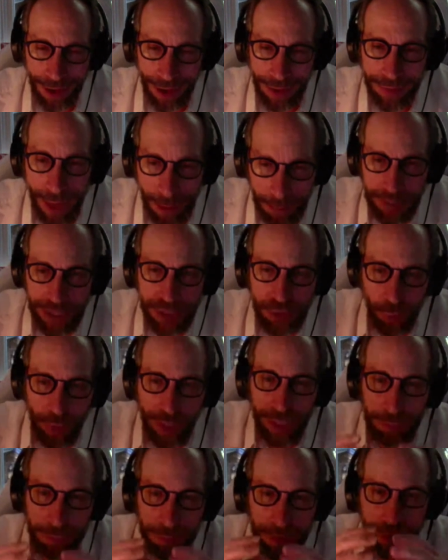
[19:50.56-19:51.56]
And that means
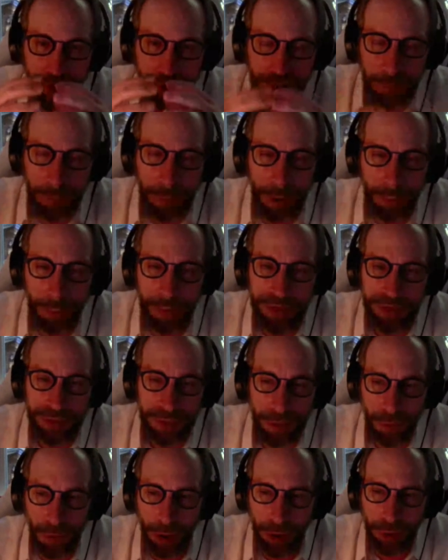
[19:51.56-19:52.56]
we can build
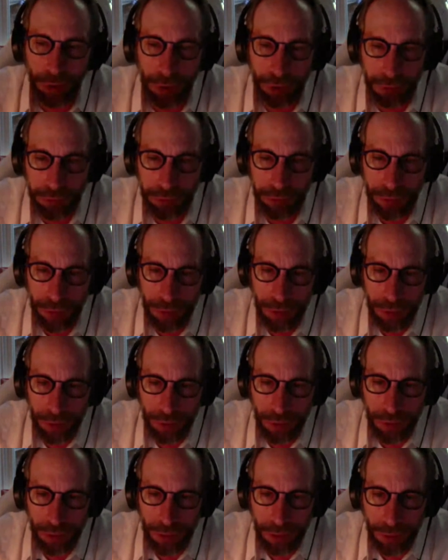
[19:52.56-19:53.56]
experiments here on Earth
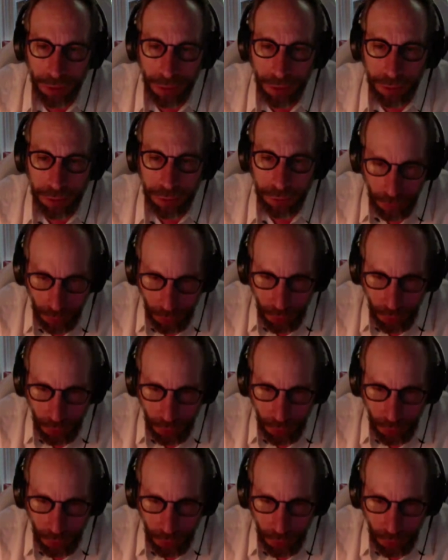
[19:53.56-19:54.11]
to